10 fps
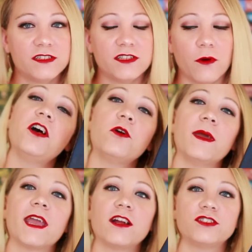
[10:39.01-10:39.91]
So our
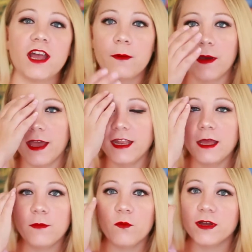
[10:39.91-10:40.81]
main character, Emma, and
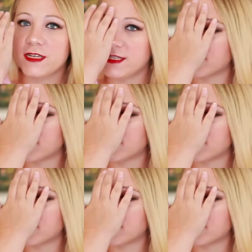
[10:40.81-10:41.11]
Emma went to